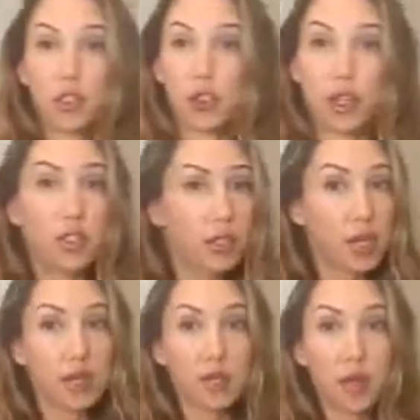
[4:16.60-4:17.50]
stranger
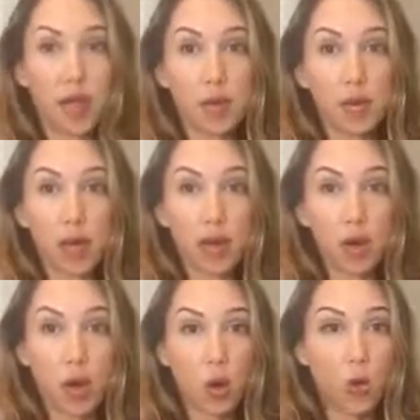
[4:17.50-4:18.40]
takes your baby out of
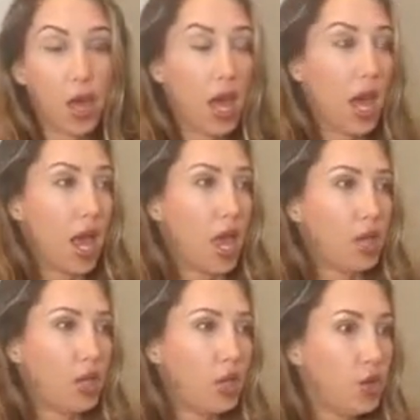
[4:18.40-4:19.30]
your home
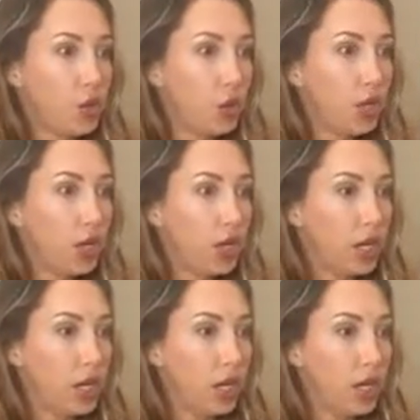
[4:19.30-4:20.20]
and you
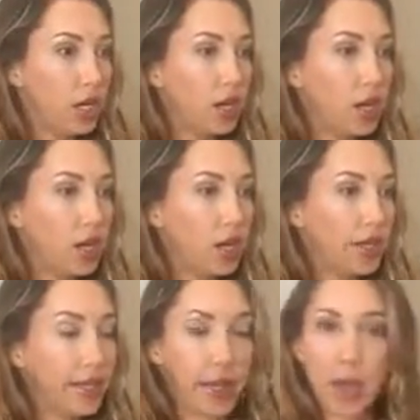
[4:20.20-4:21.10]

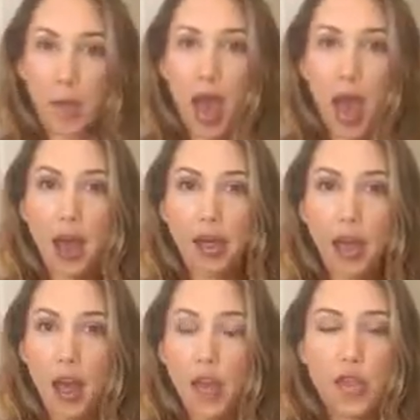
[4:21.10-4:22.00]
get him back.
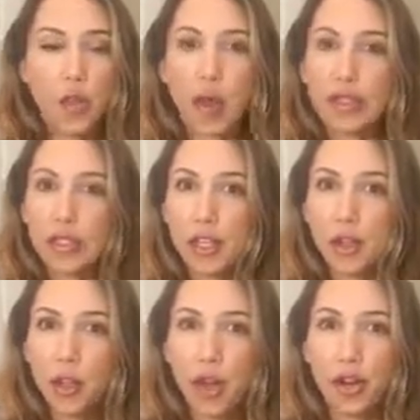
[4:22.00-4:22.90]
The best thing
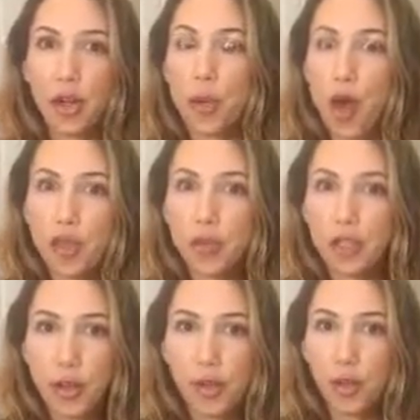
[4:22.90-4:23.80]
your lawyer could possibly
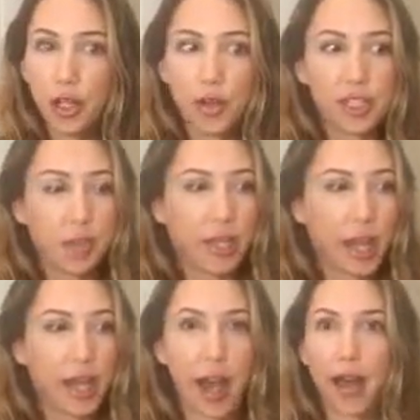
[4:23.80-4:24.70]
do for you is be
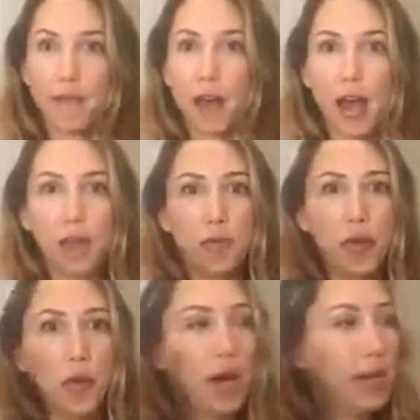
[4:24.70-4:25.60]
like, high five,
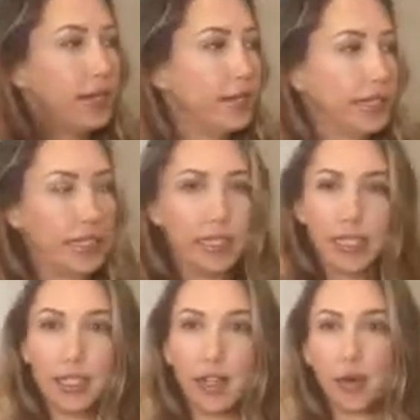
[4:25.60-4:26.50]
we won.
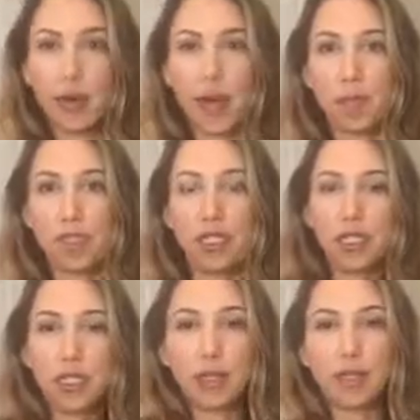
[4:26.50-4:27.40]
All right,
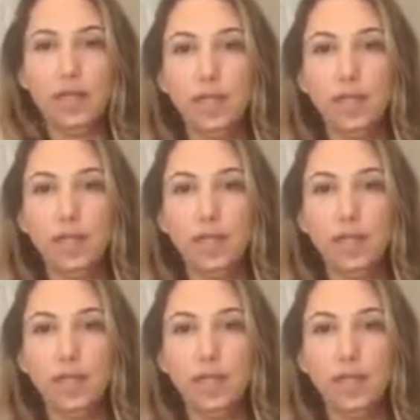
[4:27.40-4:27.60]
bitches,